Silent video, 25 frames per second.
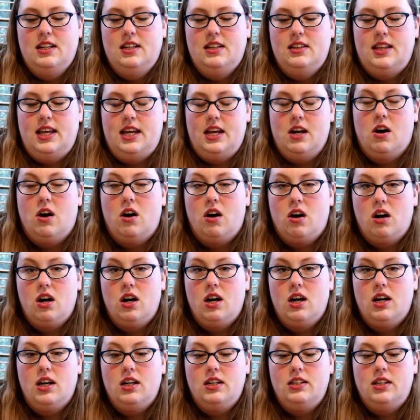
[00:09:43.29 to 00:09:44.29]
they
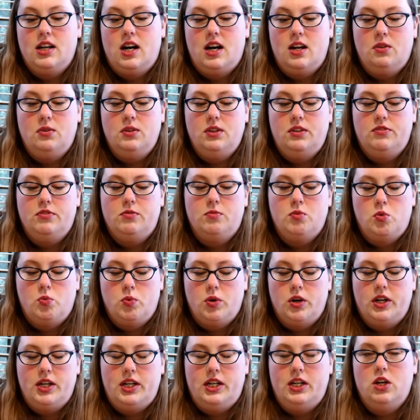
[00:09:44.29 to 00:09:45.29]
are not only from a
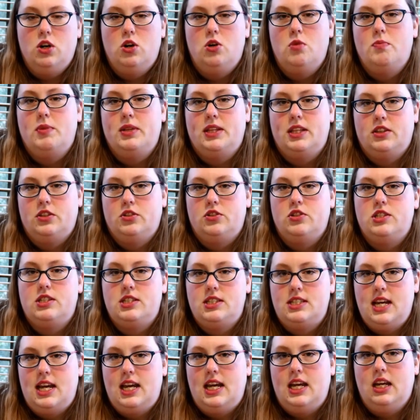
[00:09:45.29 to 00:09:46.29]
working home, but that they're
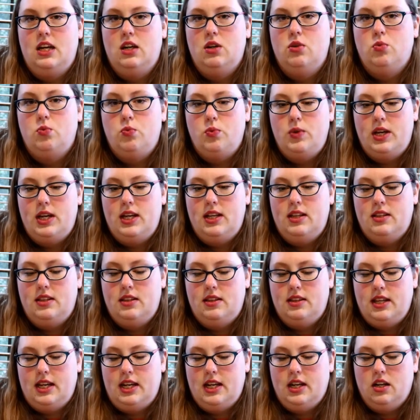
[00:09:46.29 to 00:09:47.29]
staying
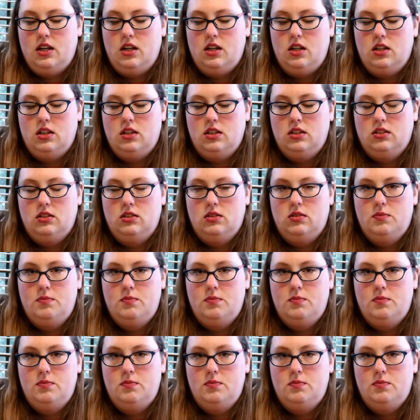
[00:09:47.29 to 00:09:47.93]
with their